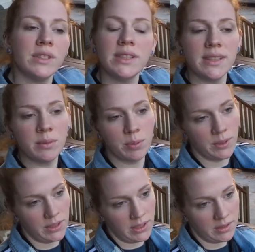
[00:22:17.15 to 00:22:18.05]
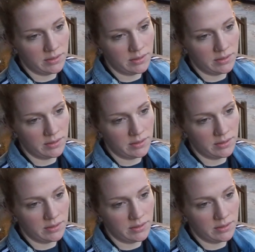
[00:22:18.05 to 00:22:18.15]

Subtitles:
Isn't it pretty?